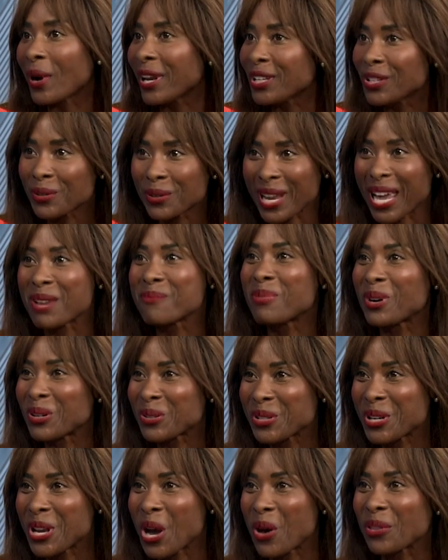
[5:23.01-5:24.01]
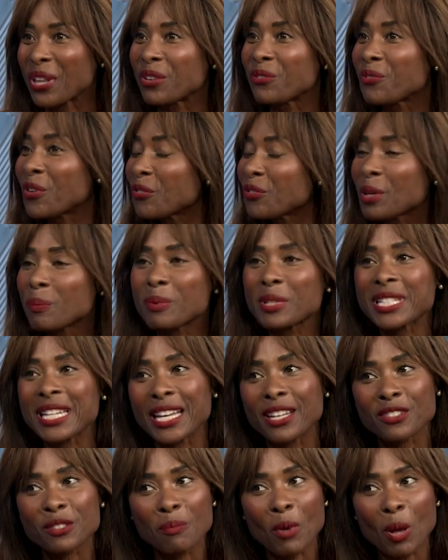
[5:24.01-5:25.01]
and you and I both know, that 50%
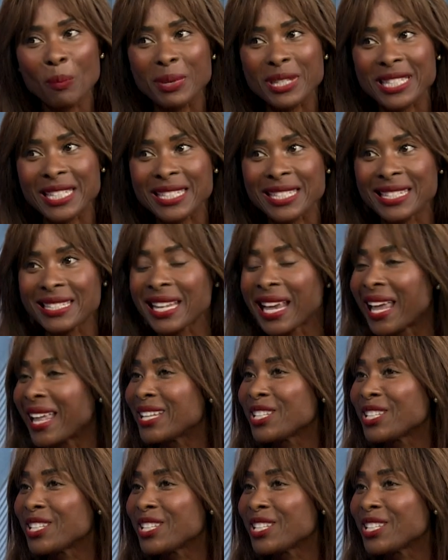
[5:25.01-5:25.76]
of small businesses